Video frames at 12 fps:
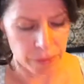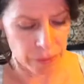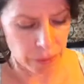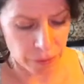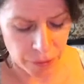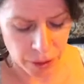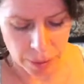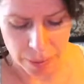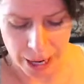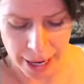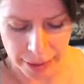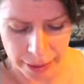
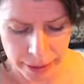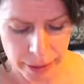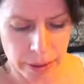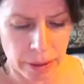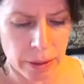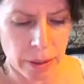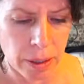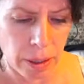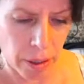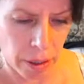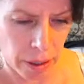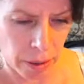feedback.
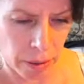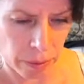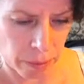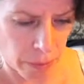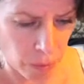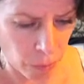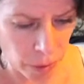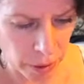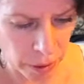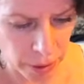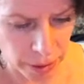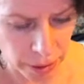One
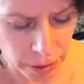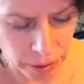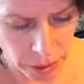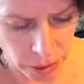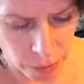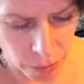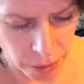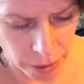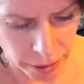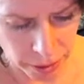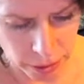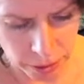of the things I
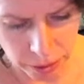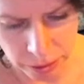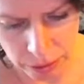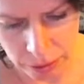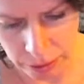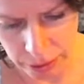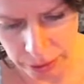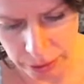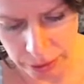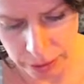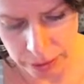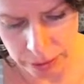wanted to do
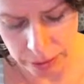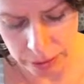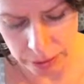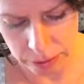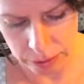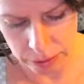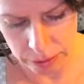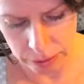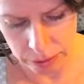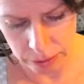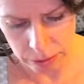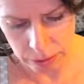is,
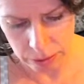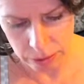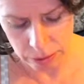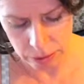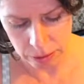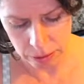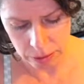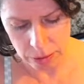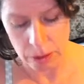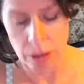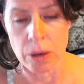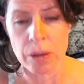
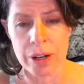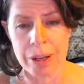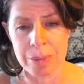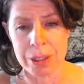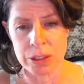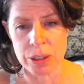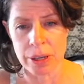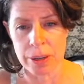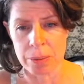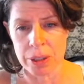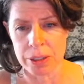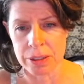there can be
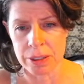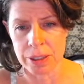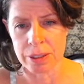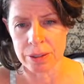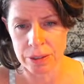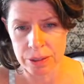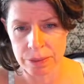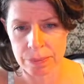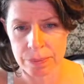job listings.